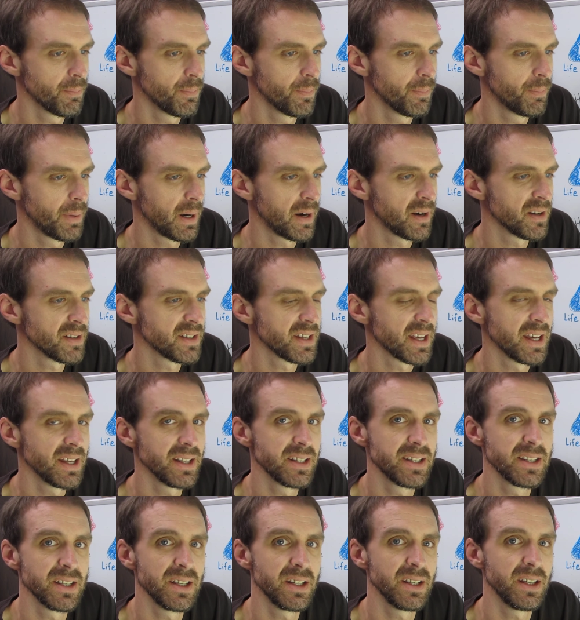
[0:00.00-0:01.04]

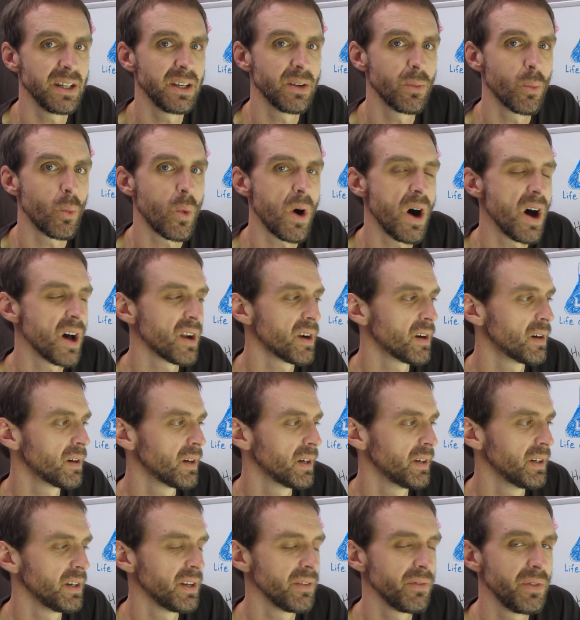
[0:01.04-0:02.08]
parasites in water
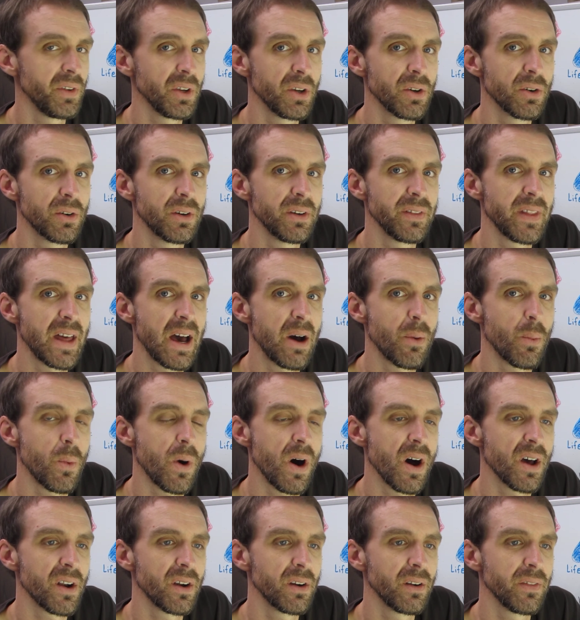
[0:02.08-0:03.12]
and if you go in that
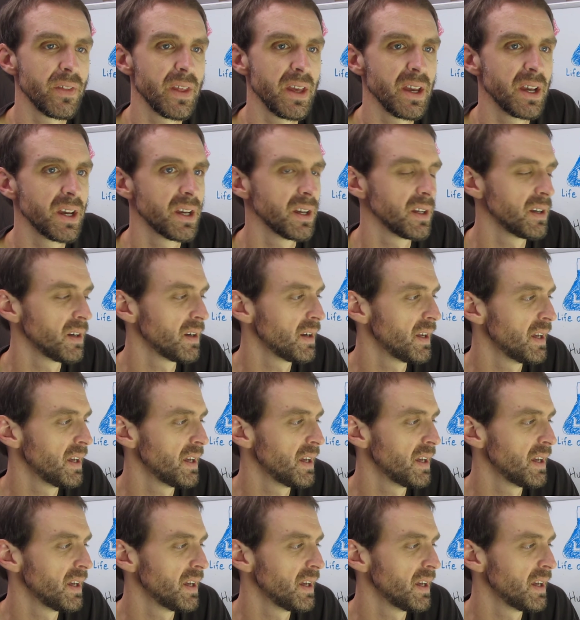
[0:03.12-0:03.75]
water they can